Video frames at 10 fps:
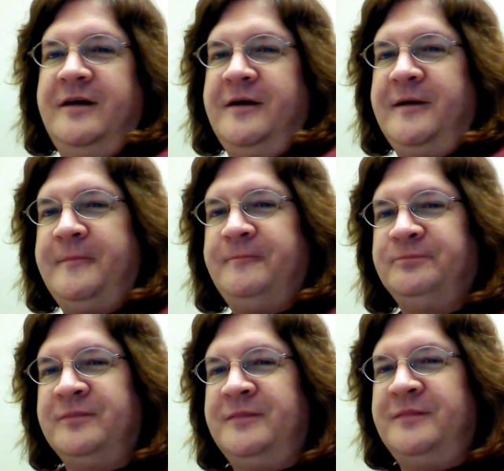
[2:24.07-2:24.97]
um,
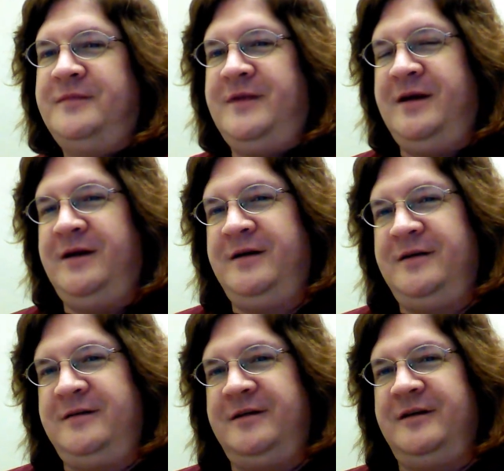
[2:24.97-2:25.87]
in
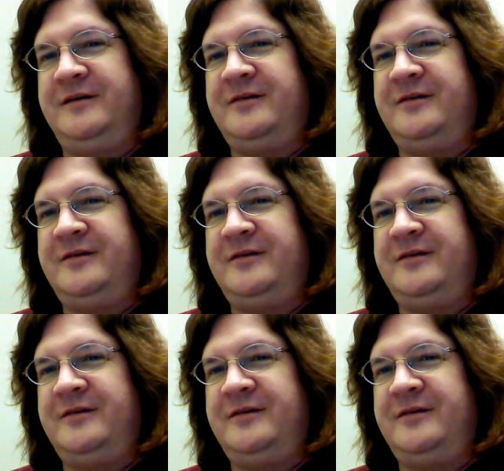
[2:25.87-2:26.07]
a